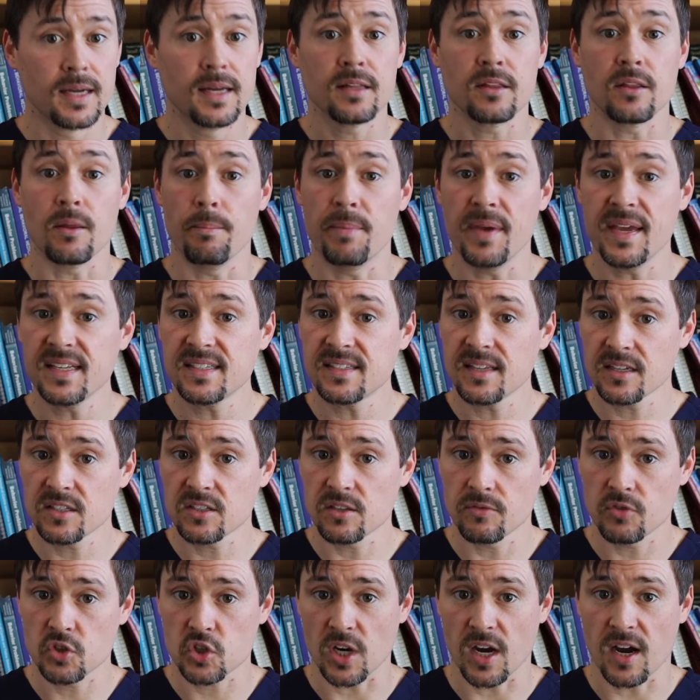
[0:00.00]
the basics
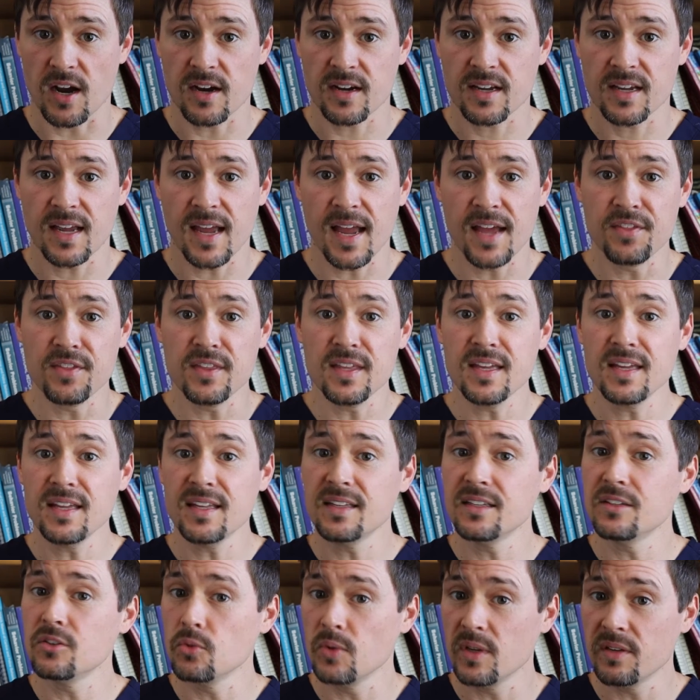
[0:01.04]
of shock, and
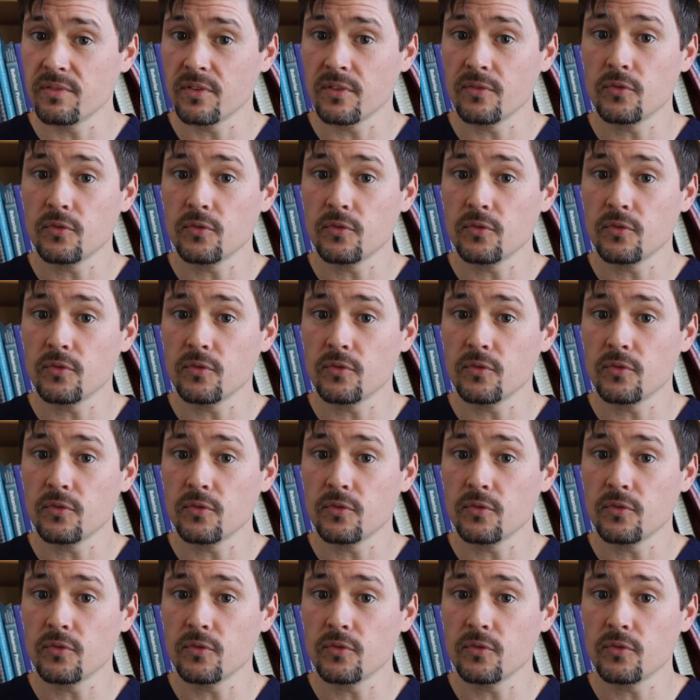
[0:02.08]
then do even